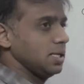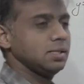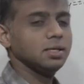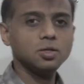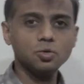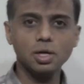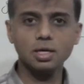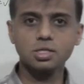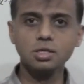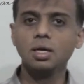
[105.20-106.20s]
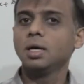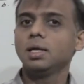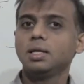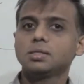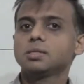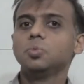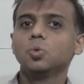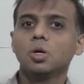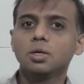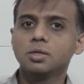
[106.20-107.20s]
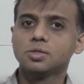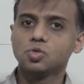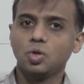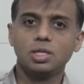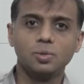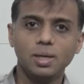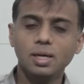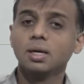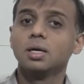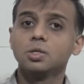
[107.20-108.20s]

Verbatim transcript: basic introduction, let's move on straight away